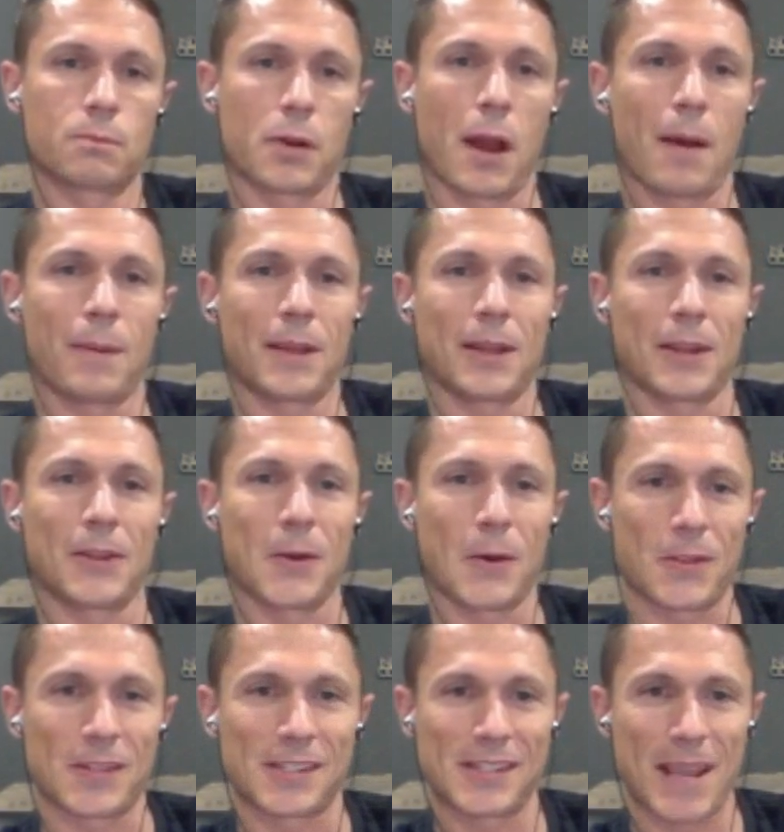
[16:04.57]
probably going to go
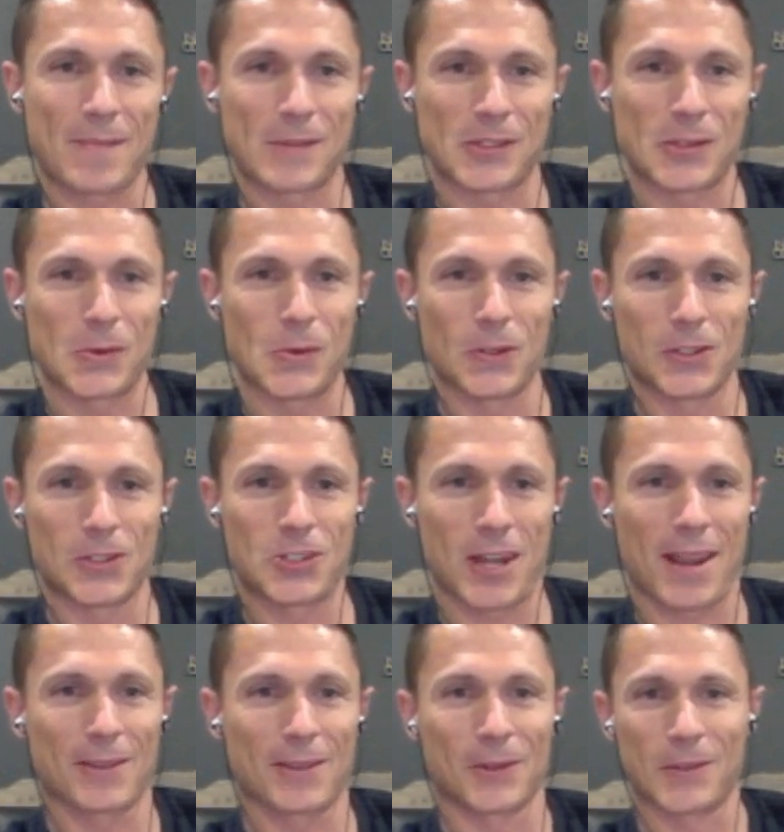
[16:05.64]
to the same school in
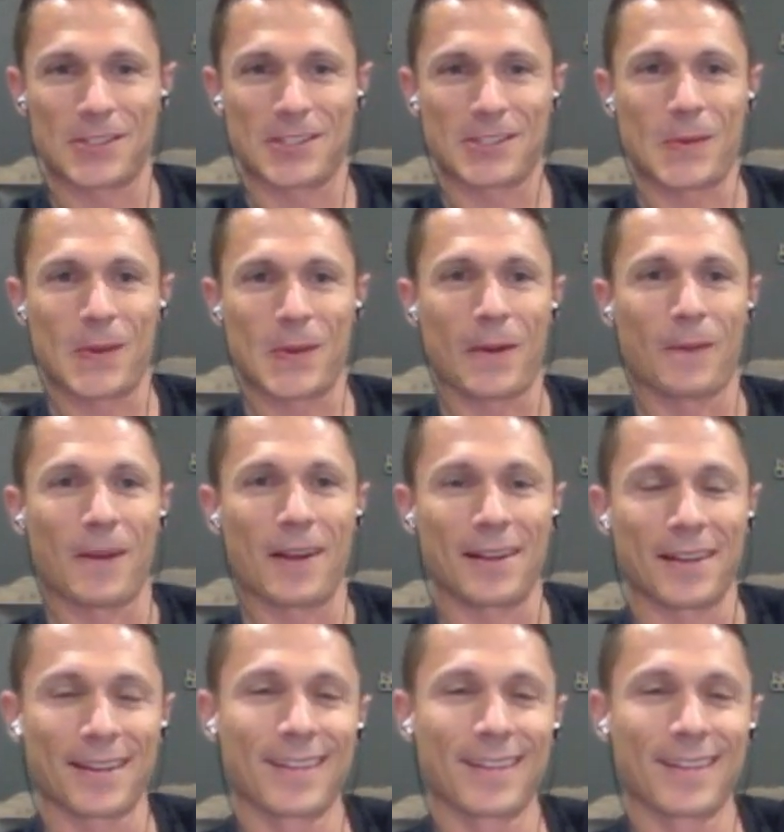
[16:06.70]
Chandler, which is quite ironic.